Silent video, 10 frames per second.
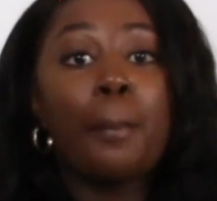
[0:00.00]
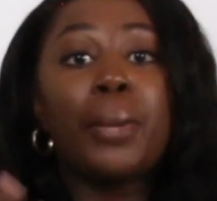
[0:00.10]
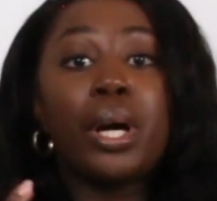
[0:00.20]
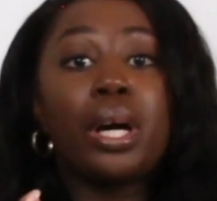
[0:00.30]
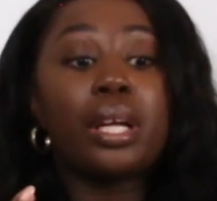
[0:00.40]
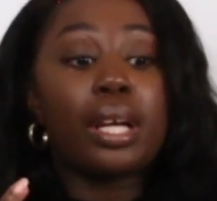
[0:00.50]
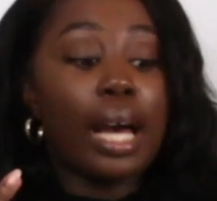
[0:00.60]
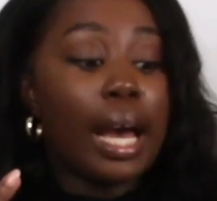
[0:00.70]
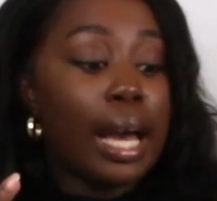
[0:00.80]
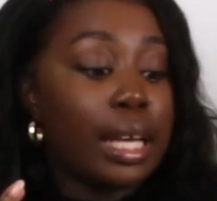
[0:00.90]
but
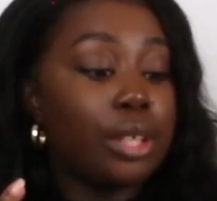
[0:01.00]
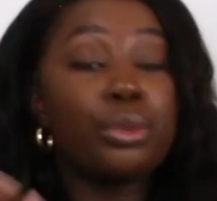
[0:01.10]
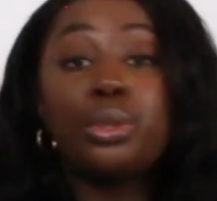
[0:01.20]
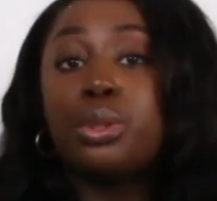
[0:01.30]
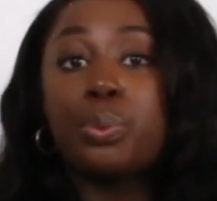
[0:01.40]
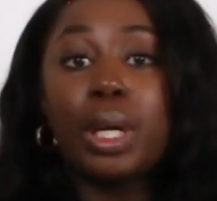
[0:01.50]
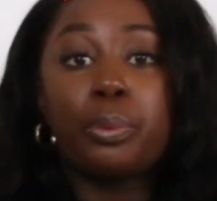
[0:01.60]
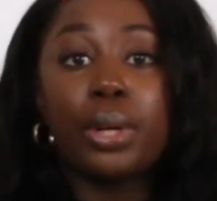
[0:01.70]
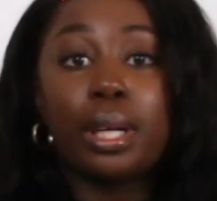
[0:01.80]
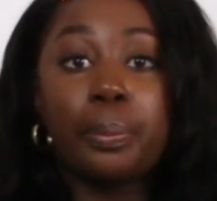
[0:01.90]
I don't use white
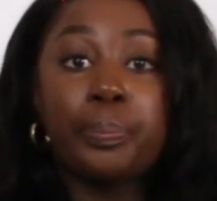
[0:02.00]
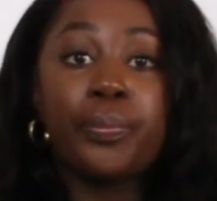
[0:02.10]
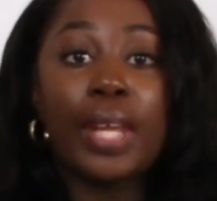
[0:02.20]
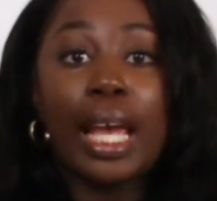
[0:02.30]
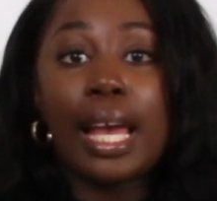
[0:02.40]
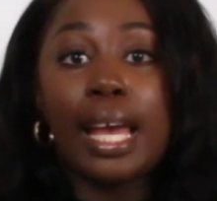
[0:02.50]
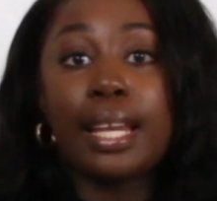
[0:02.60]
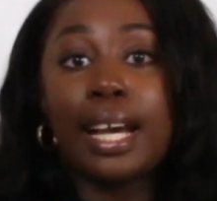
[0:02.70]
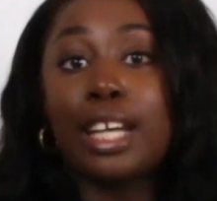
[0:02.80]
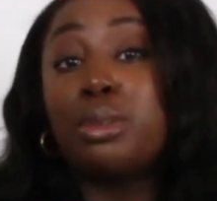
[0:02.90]
bread
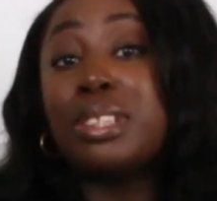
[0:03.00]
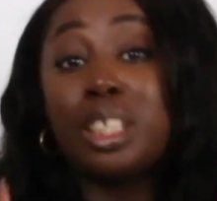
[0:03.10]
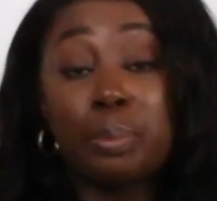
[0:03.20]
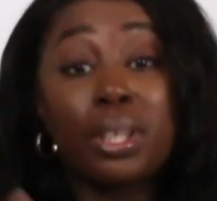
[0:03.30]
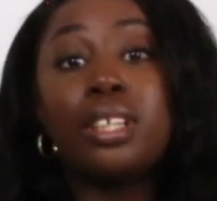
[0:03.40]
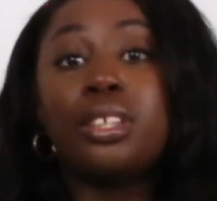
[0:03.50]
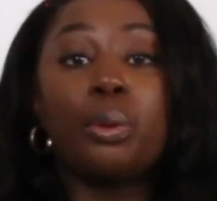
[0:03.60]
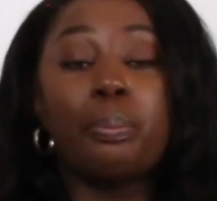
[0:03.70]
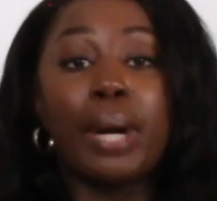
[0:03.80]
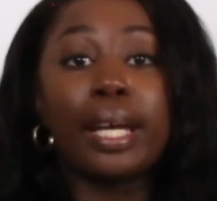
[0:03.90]
and I typically
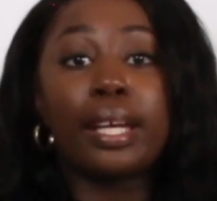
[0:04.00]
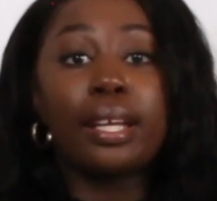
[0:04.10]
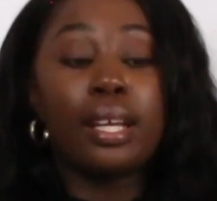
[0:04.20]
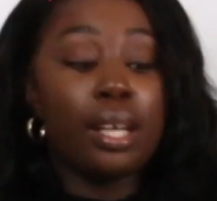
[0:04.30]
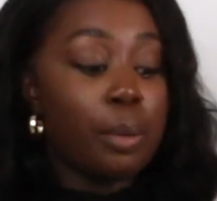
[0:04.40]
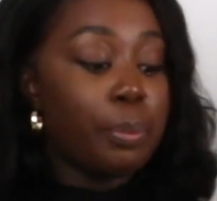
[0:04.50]
don't buy it,